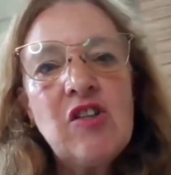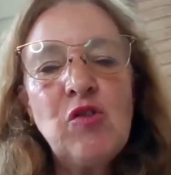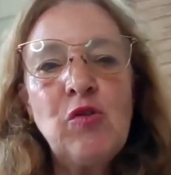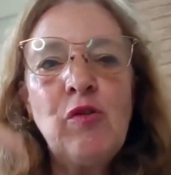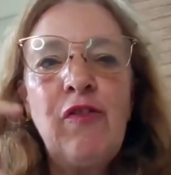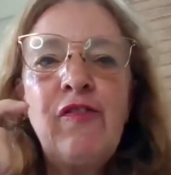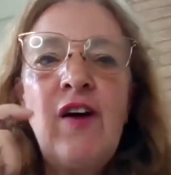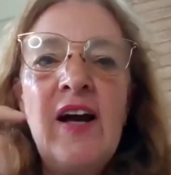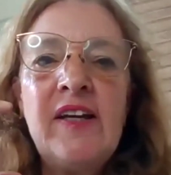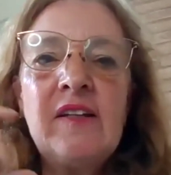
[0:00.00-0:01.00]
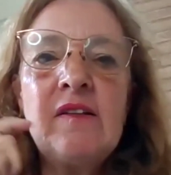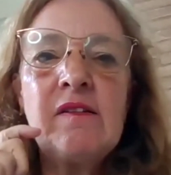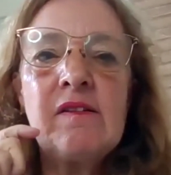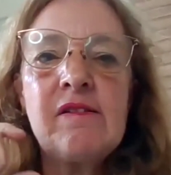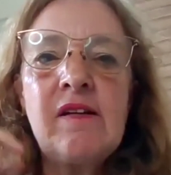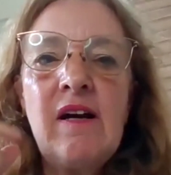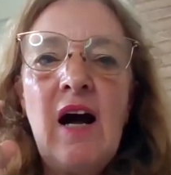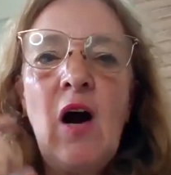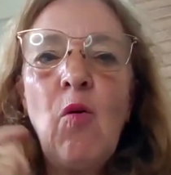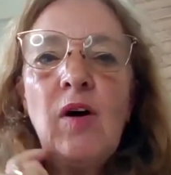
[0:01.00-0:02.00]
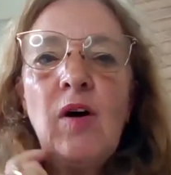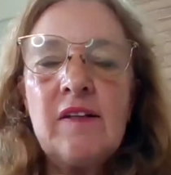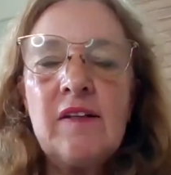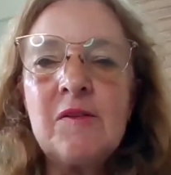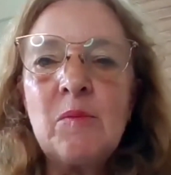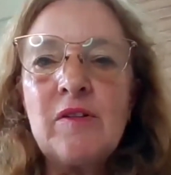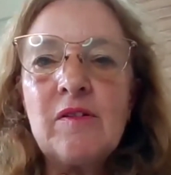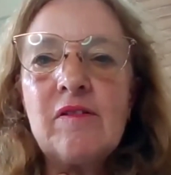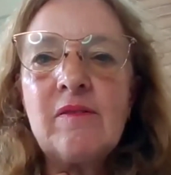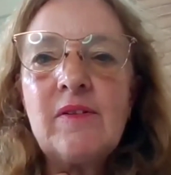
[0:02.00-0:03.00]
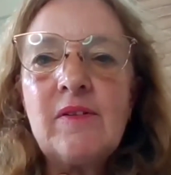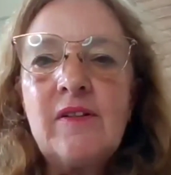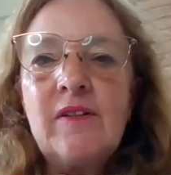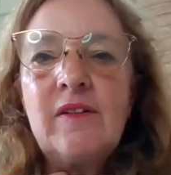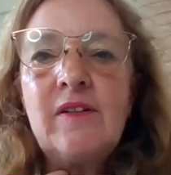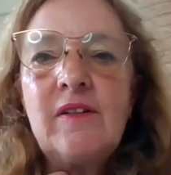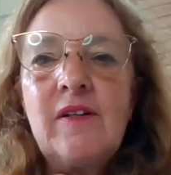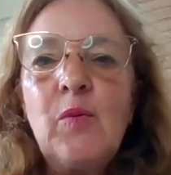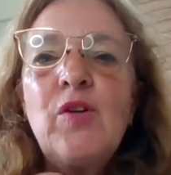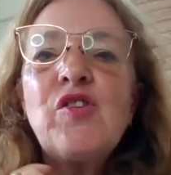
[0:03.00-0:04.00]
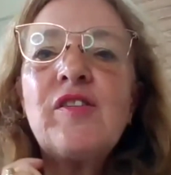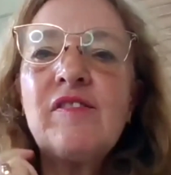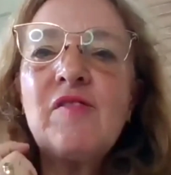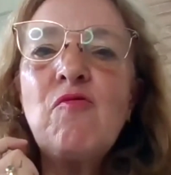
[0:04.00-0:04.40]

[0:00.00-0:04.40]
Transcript: to finance our customers, which is